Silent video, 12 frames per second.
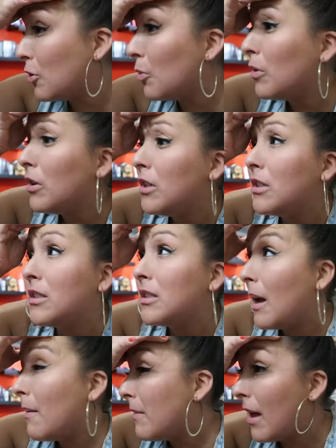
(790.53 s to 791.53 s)
the worst.
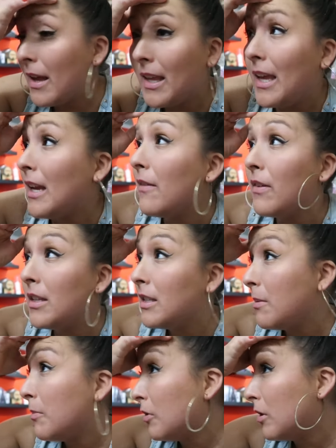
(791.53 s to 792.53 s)
I'm, I can't have kids
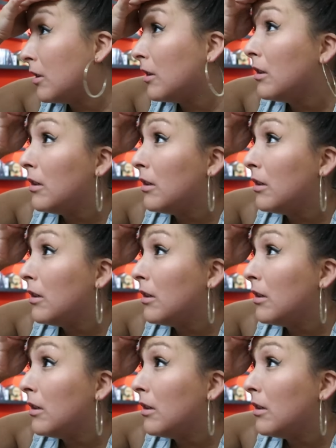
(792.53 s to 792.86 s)
anymore.